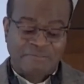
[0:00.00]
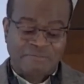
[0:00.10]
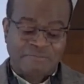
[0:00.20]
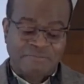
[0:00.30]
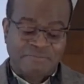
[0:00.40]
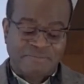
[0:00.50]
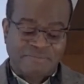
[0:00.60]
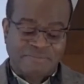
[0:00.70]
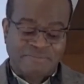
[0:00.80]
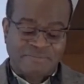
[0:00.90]

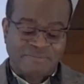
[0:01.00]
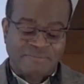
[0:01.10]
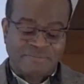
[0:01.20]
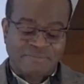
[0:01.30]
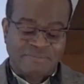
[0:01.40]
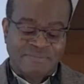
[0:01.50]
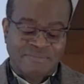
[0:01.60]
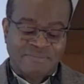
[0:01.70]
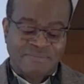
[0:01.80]
[no speech]